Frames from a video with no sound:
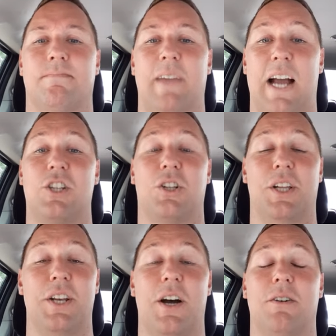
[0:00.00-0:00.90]

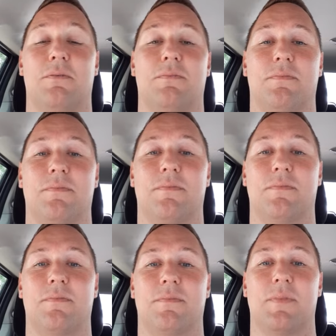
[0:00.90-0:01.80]
Actually, no.
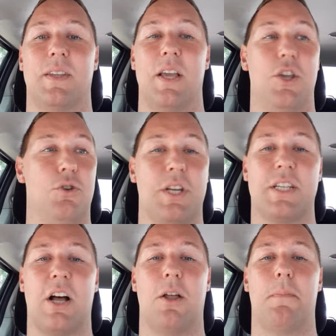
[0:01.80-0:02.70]
You can
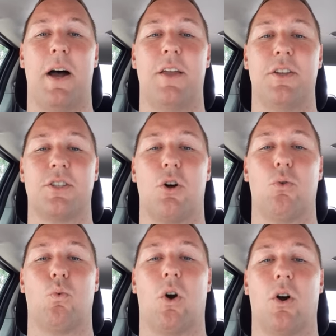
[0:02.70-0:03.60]
tell it by his
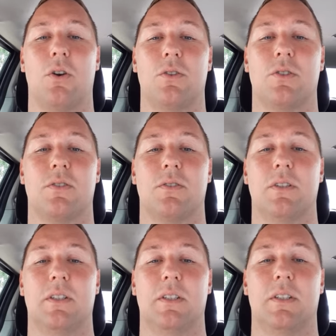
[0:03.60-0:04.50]
own words.
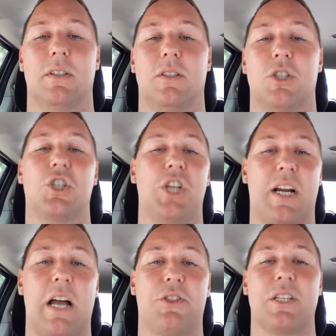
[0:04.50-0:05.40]
Just
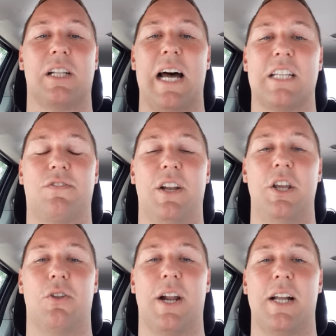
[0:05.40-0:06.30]
check out this last
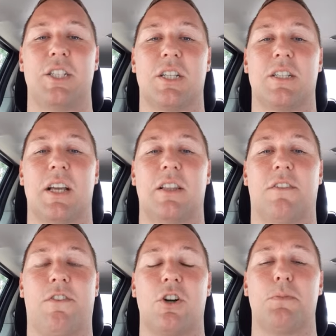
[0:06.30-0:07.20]
video that I just did, the
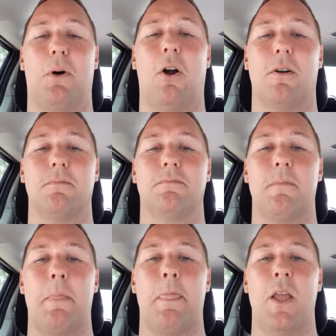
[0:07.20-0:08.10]
first part,
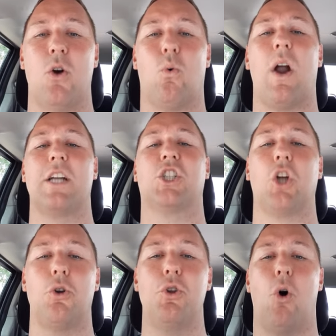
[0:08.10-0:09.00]
where I
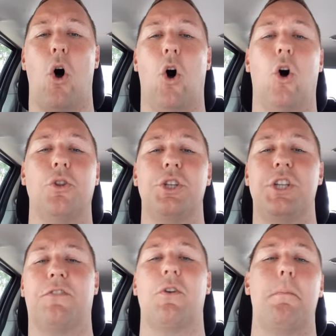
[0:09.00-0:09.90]
show you all the
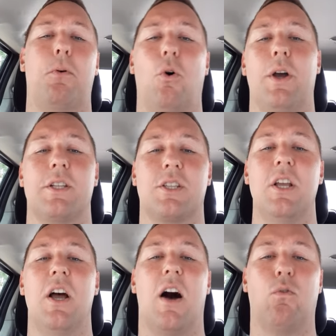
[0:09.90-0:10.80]
different points
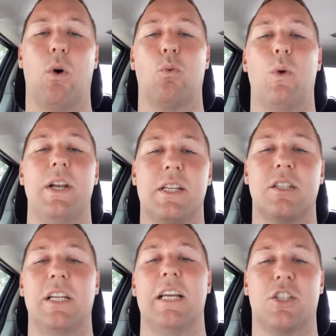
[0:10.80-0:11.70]
of what Witness
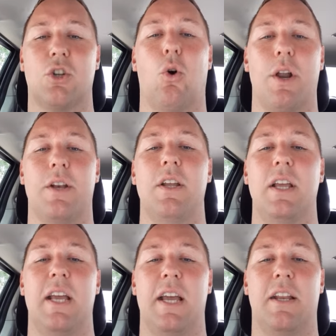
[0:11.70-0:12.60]
Lee exhorted
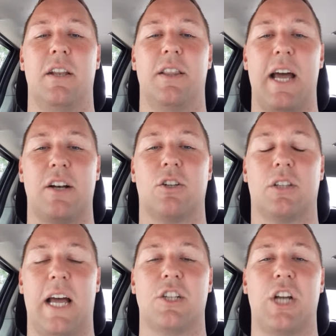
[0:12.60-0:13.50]
in that,
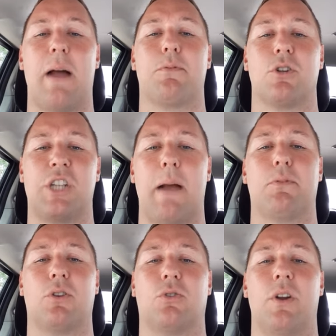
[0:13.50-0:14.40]
that chapter,
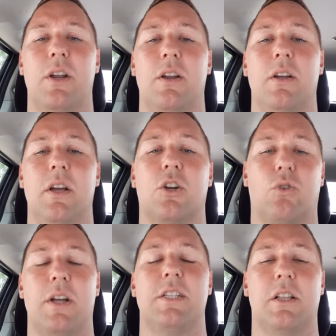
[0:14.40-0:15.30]
chapter three,
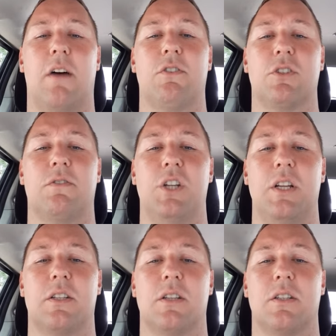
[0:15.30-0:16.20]
Crazy Lovers of
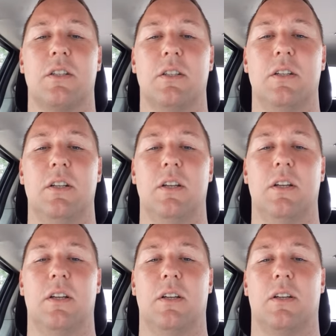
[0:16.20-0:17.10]
Jesus.
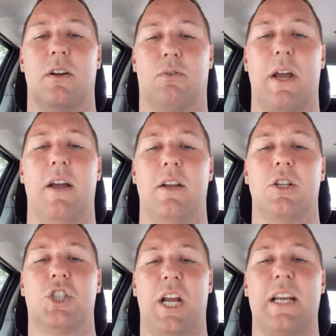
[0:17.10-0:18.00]
Okay,
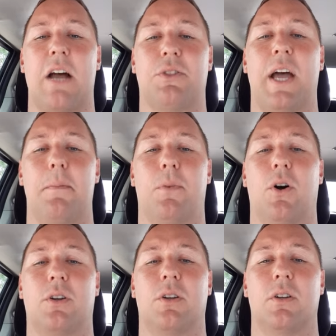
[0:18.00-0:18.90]
check out that
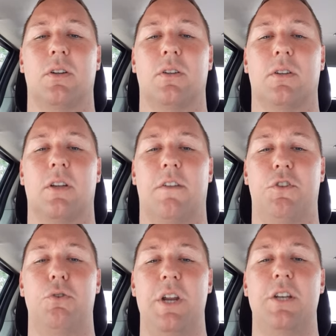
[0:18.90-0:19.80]
book if
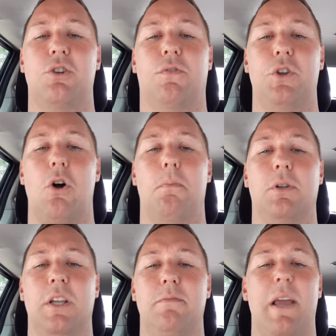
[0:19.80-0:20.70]
you need to. If you don't
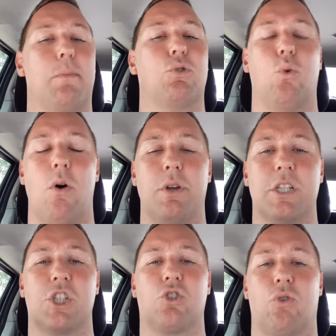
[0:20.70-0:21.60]
believe me, I'm quoting
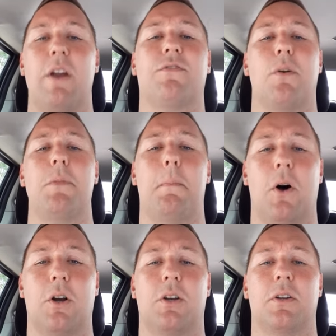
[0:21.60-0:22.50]
straight from the
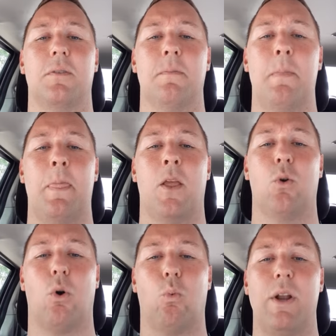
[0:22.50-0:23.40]
book
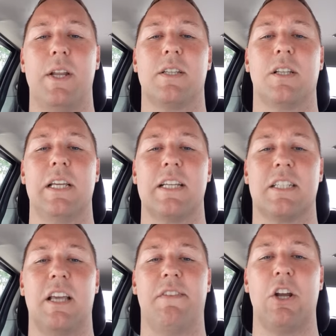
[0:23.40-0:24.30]
where Witness Lee is
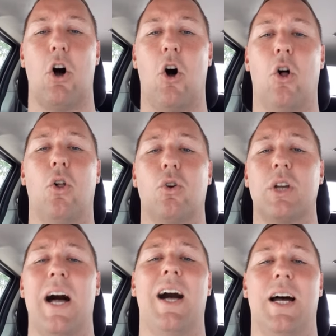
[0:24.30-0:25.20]
giving all
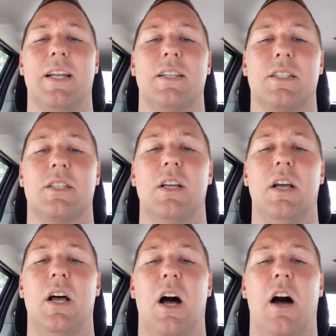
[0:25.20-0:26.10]
kinds
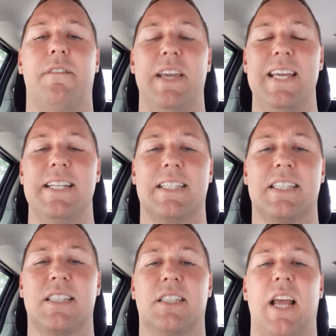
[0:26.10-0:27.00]
of
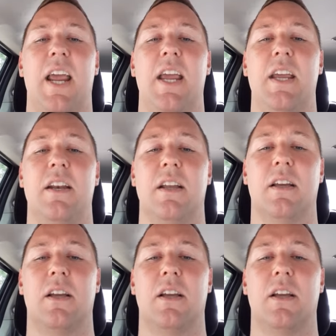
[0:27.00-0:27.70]
insane,